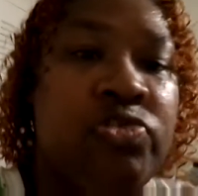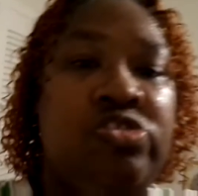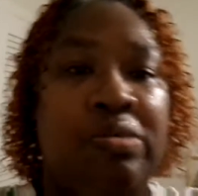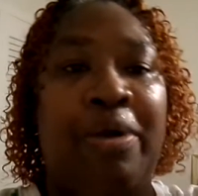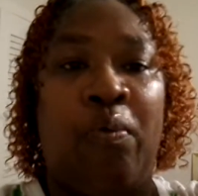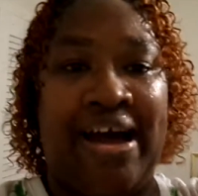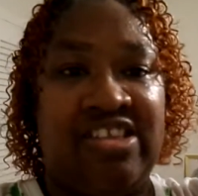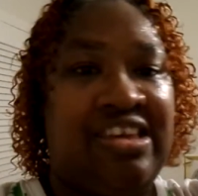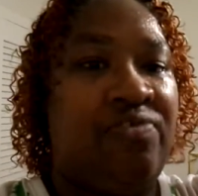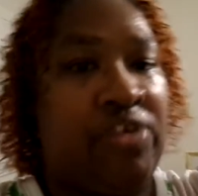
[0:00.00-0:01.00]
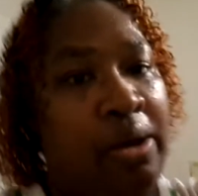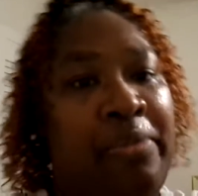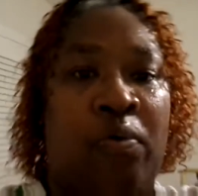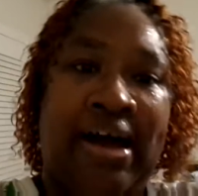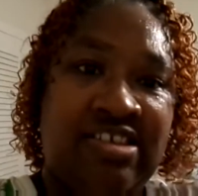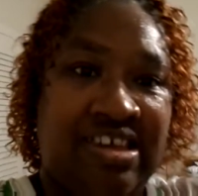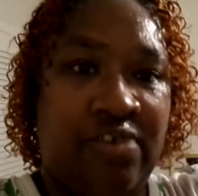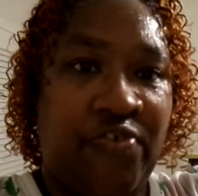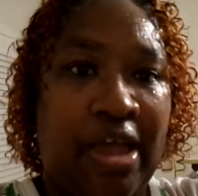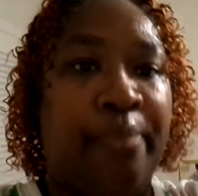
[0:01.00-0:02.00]
to my YT fam, my
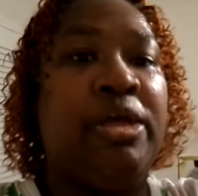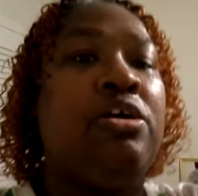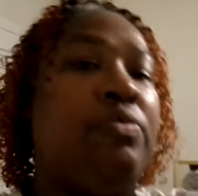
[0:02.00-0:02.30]
YT fam.